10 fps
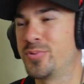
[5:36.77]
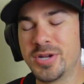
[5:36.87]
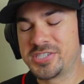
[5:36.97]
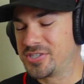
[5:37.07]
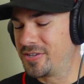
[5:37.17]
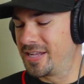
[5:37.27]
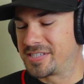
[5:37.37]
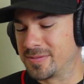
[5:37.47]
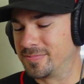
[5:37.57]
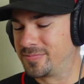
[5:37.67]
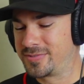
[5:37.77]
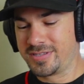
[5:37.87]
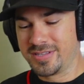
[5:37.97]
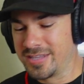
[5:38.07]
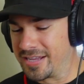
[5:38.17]
Pretty sure that's
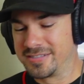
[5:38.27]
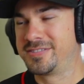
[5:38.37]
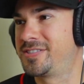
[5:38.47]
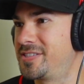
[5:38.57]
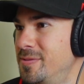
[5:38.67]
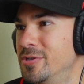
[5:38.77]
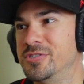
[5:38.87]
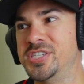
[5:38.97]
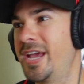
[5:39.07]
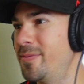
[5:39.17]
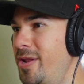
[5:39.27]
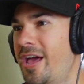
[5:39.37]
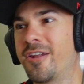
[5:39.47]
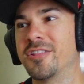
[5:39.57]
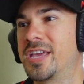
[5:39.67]
some dude jamming
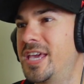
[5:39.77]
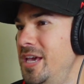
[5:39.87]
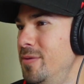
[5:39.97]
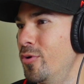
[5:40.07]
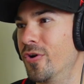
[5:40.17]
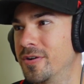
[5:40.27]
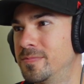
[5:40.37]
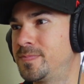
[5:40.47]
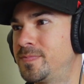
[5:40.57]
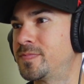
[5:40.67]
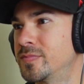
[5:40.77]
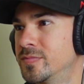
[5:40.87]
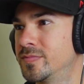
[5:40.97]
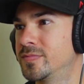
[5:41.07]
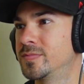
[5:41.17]
out on the keyboard
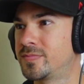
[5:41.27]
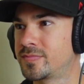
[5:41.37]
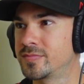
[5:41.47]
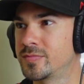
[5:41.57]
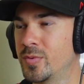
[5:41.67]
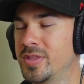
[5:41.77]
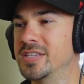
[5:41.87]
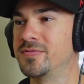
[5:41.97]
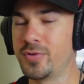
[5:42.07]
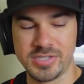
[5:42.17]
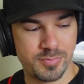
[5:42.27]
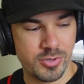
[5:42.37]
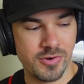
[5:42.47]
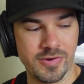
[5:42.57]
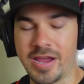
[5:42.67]
with his voice
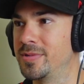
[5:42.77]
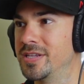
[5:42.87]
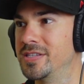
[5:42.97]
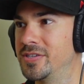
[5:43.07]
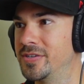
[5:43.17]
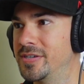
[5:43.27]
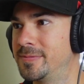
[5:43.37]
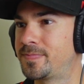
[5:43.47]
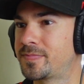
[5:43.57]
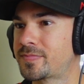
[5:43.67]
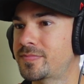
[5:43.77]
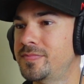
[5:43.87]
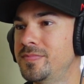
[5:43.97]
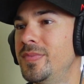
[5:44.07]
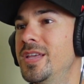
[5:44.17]
programmed into it.
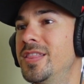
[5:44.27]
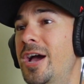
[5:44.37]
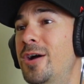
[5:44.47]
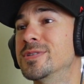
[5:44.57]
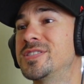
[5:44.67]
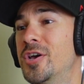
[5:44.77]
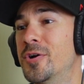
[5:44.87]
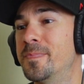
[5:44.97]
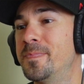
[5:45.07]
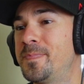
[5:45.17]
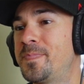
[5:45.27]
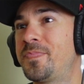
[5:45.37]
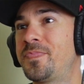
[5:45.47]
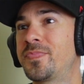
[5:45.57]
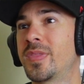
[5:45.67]
That was dope.
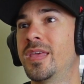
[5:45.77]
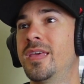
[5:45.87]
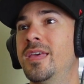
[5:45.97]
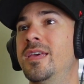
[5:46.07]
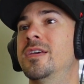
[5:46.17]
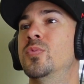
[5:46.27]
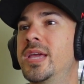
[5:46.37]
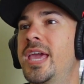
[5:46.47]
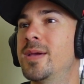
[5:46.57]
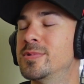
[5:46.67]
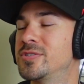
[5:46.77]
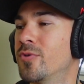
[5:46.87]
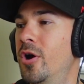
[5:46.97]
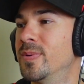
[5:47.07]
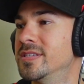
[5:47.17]
We came as
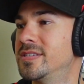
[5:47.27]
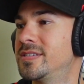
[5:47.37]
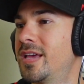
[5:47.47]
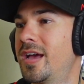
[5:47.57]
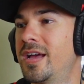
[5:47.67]
Romans.